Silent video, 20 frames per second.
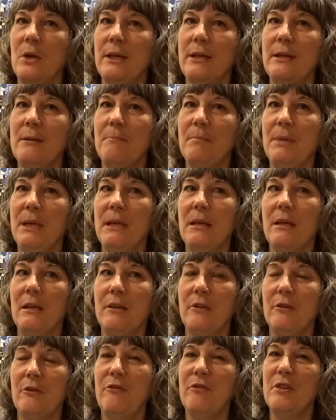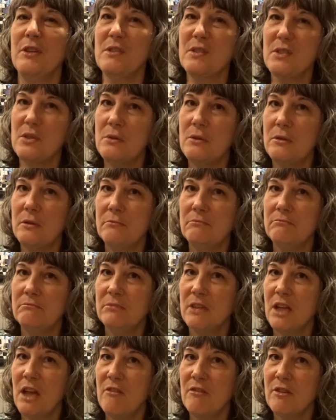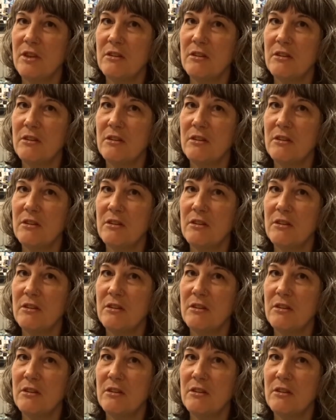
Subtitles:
end up being a little footstool cover.